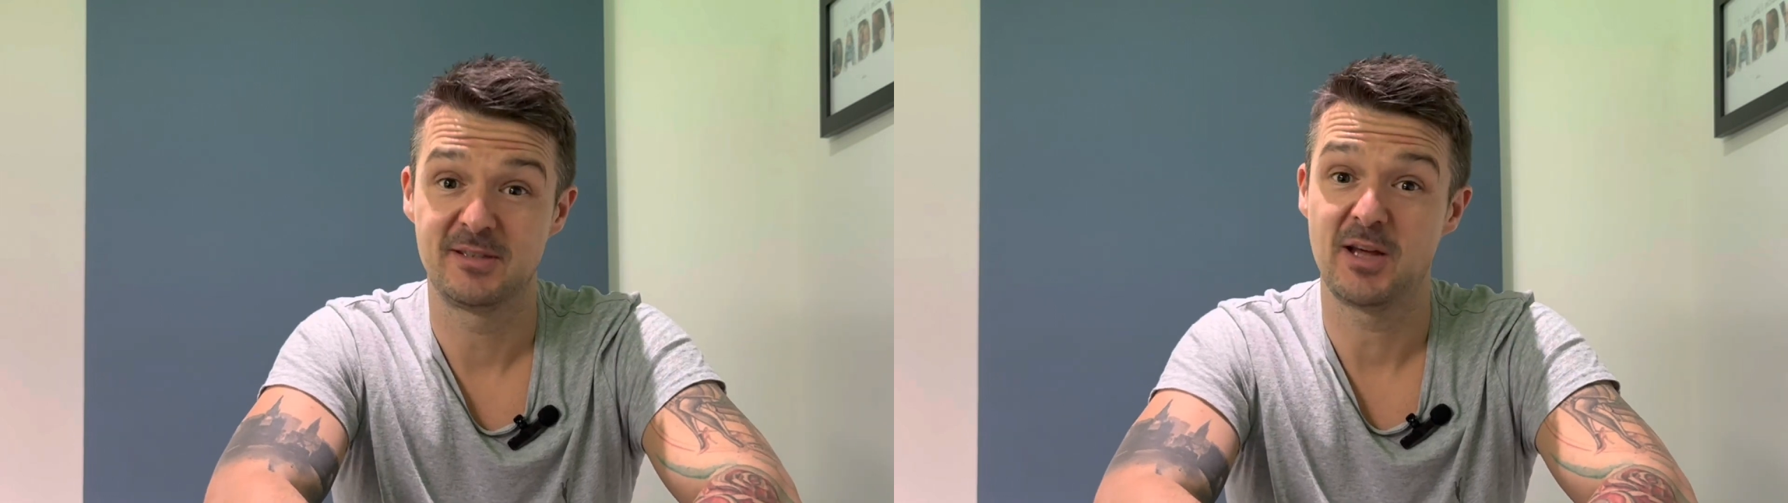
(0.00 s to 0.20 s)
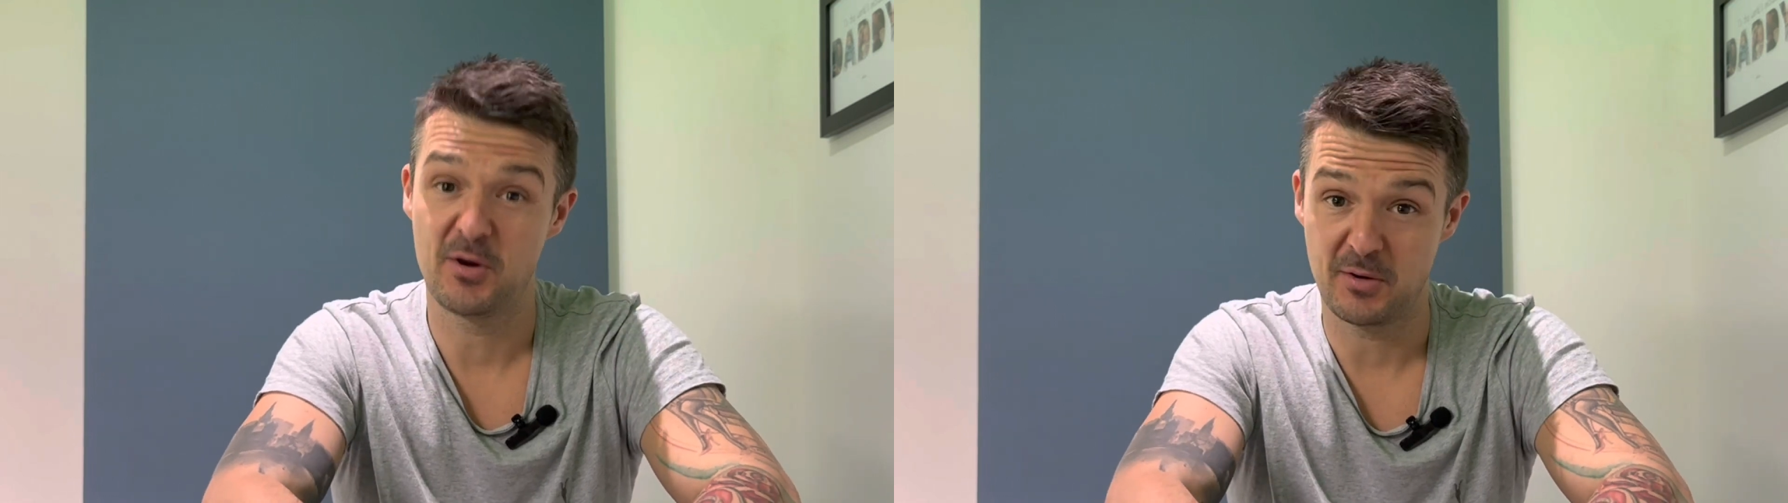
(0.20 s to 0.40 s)

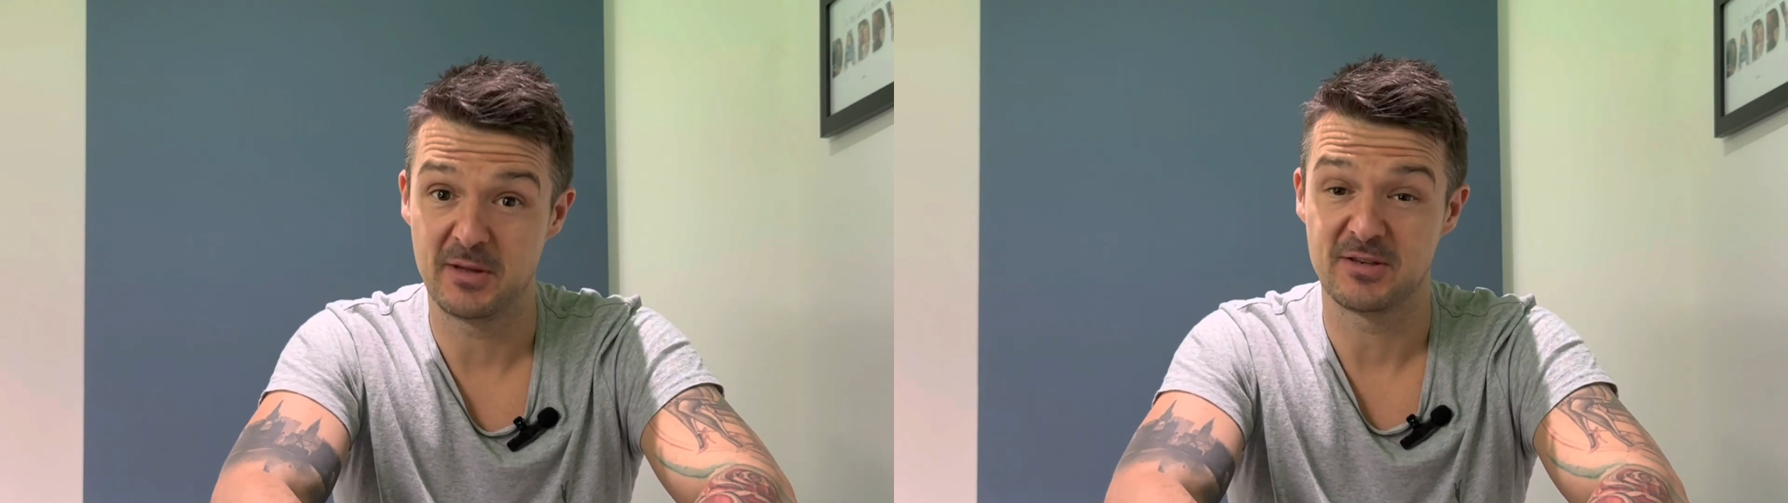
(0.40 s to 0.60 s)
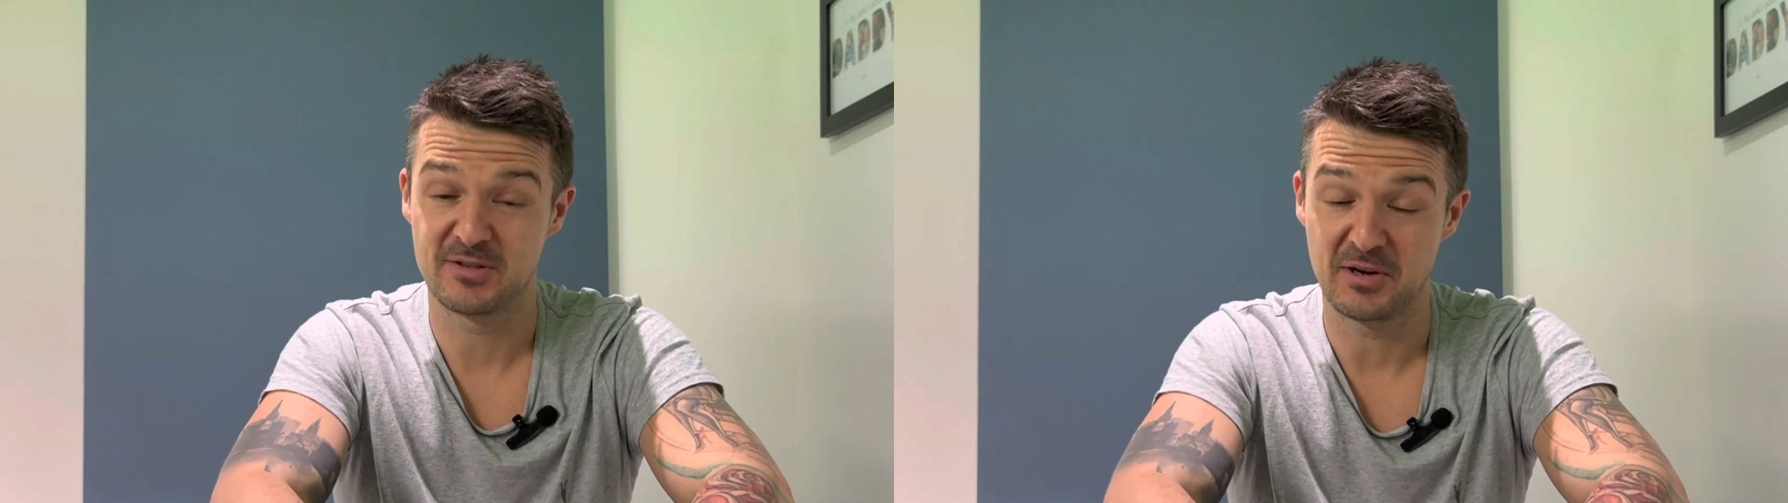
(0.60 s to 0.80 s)
Don't go in
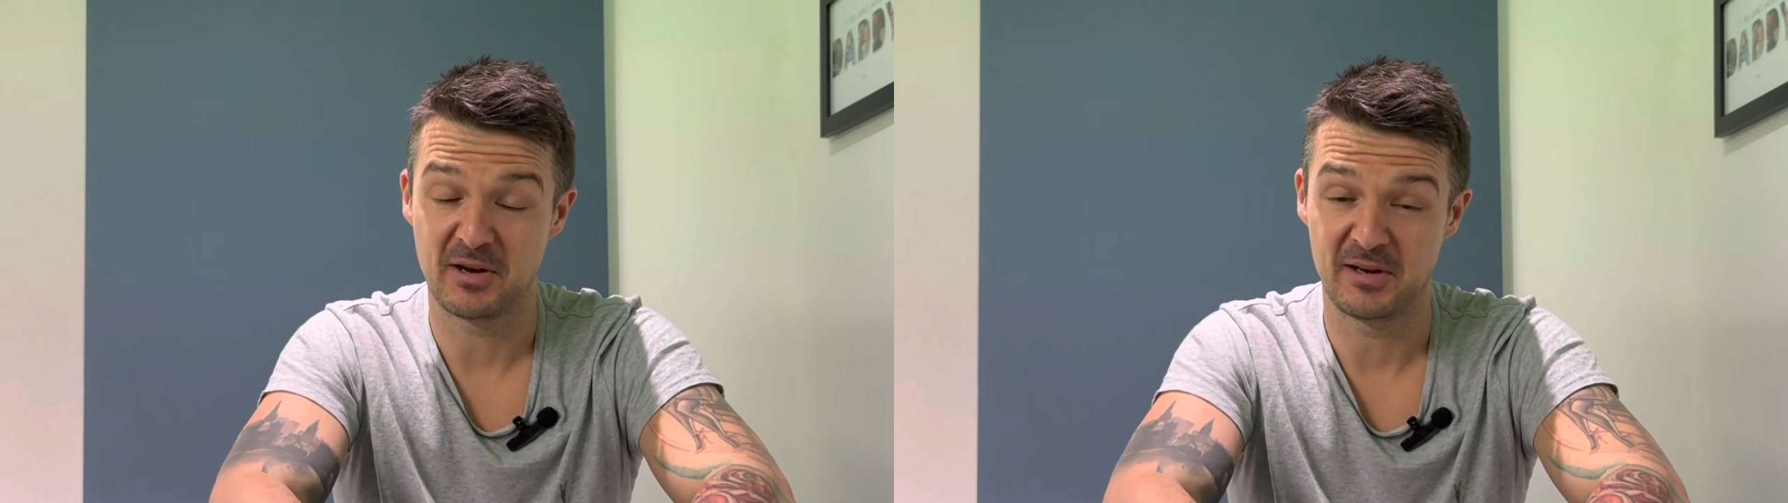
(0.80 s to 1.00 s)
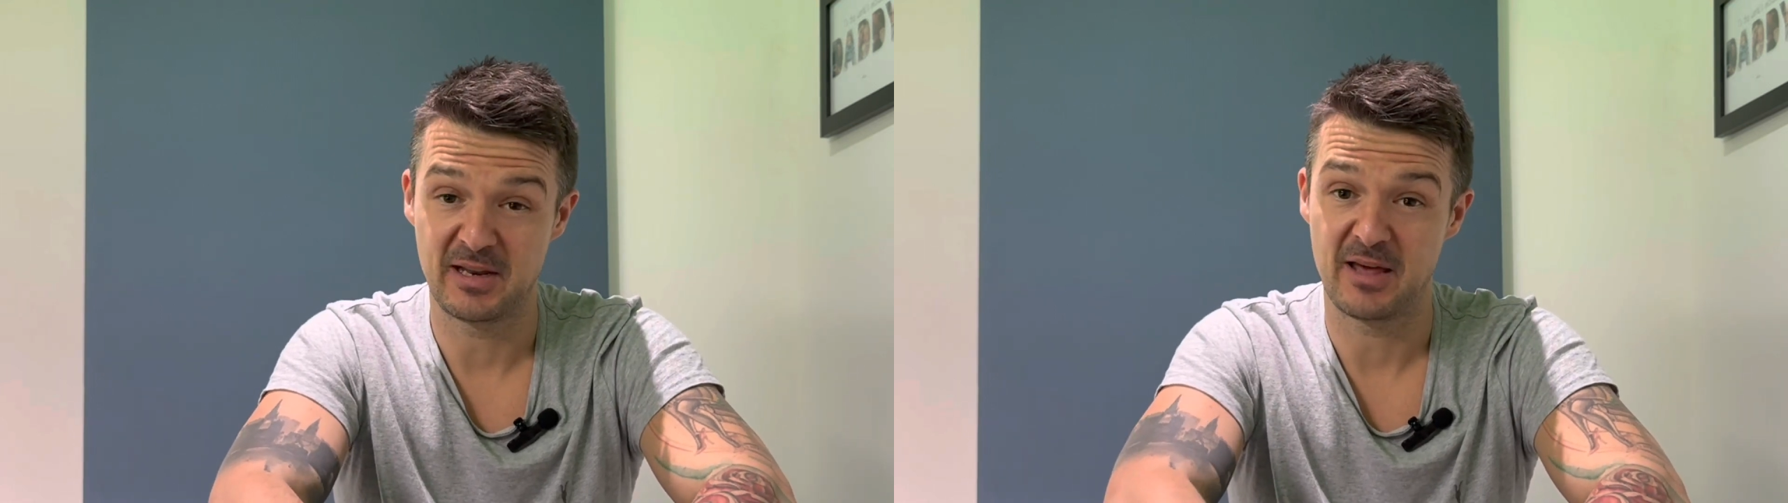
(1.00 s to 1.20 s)
the circle
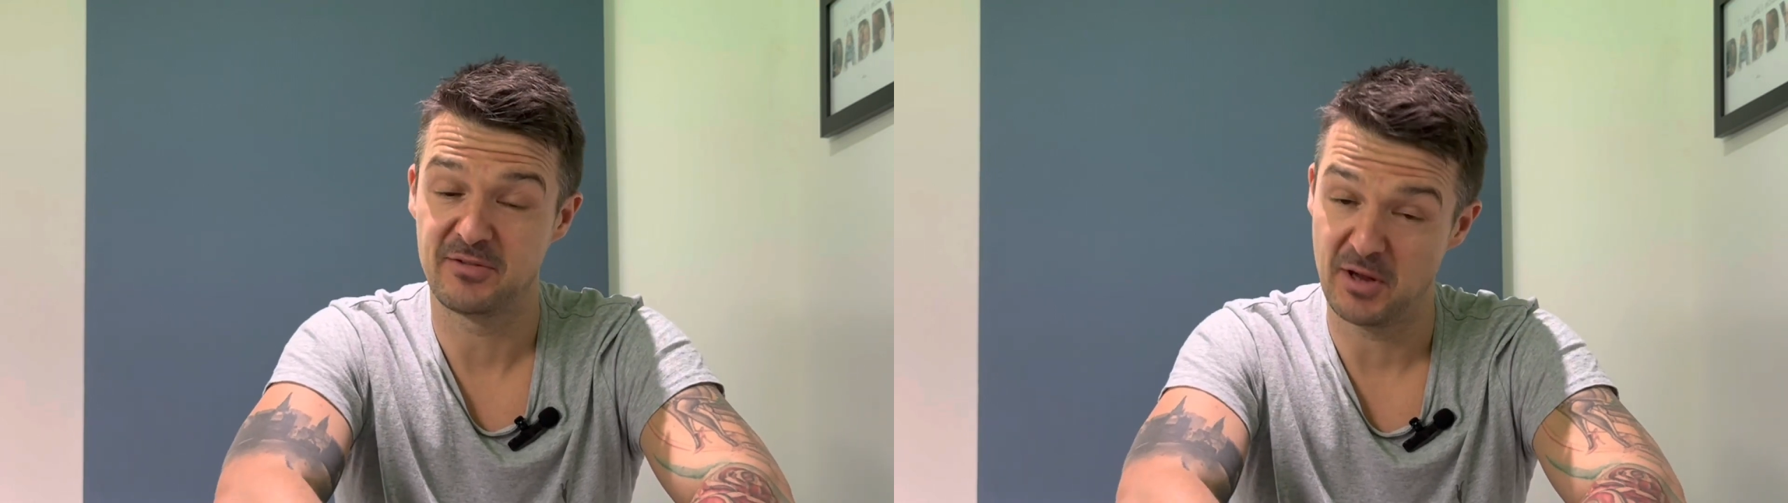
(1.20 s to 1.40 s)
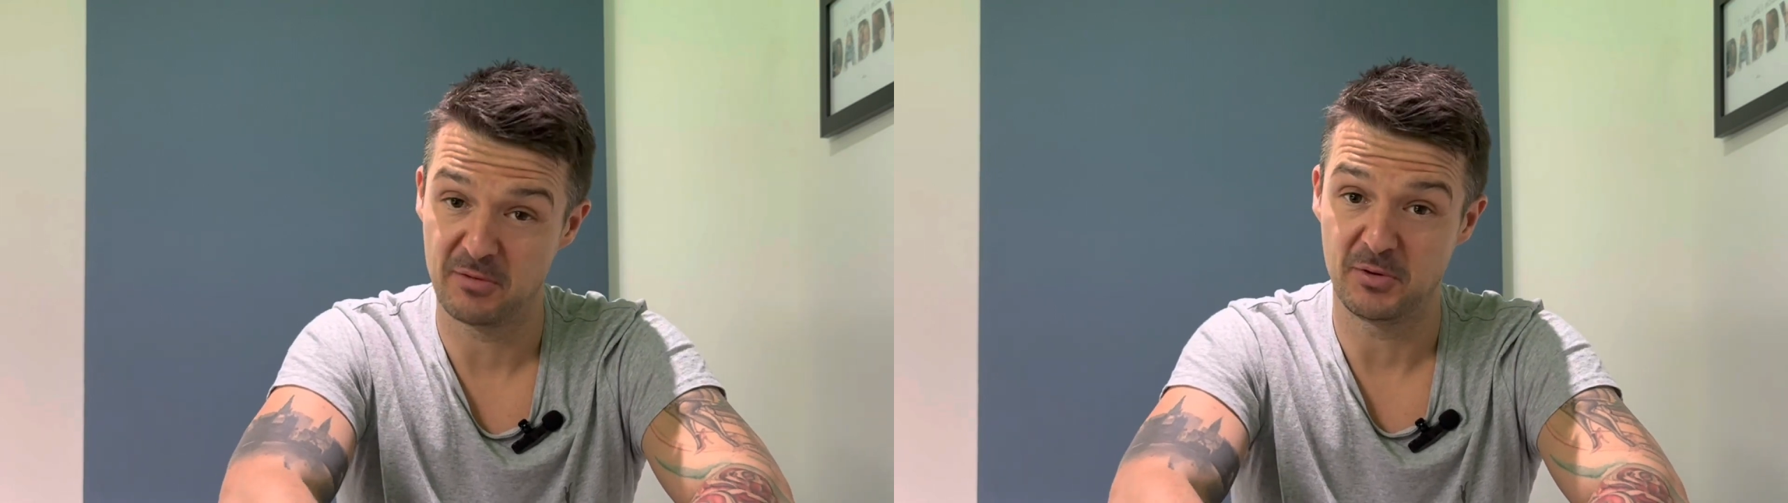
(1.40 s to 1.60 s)
of death,
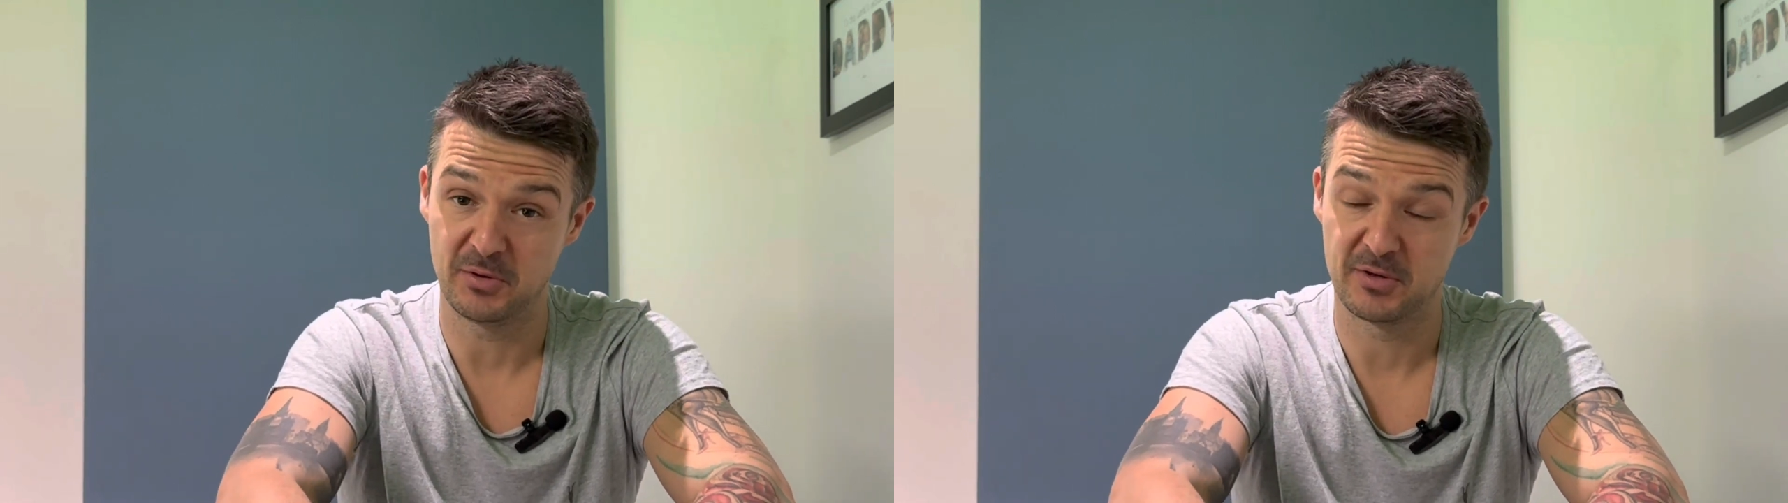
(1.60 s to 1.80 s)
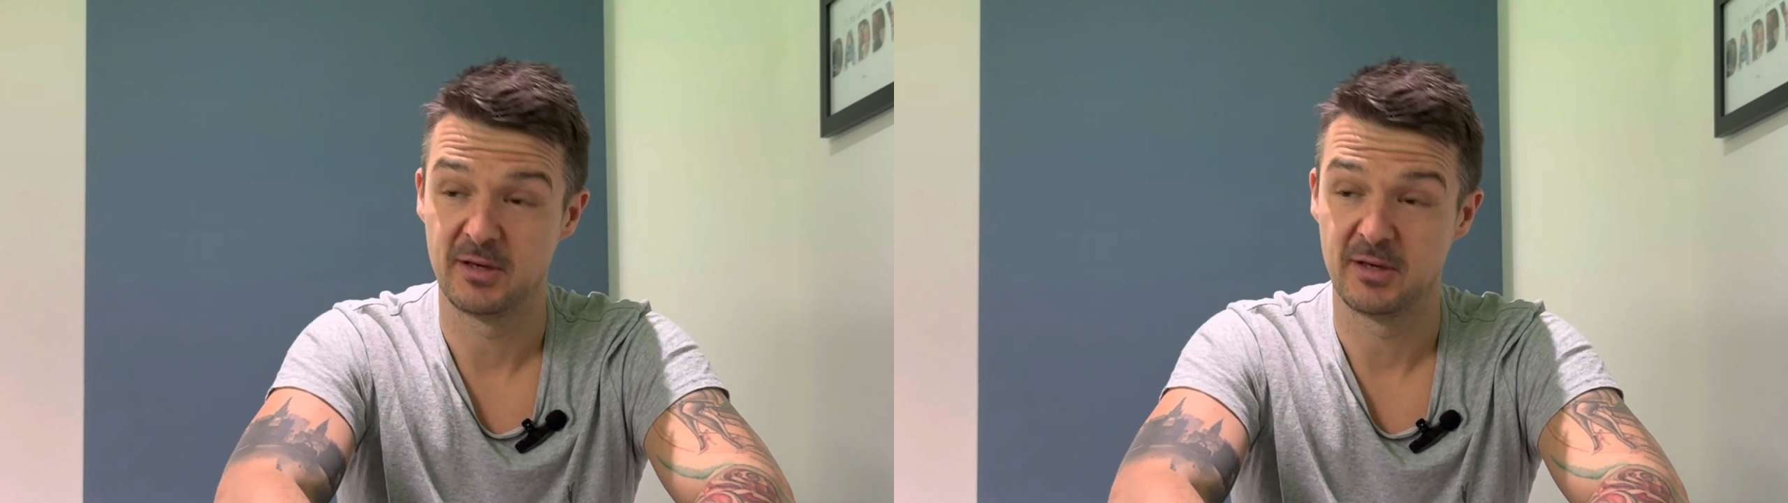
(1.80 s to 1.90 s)
no good.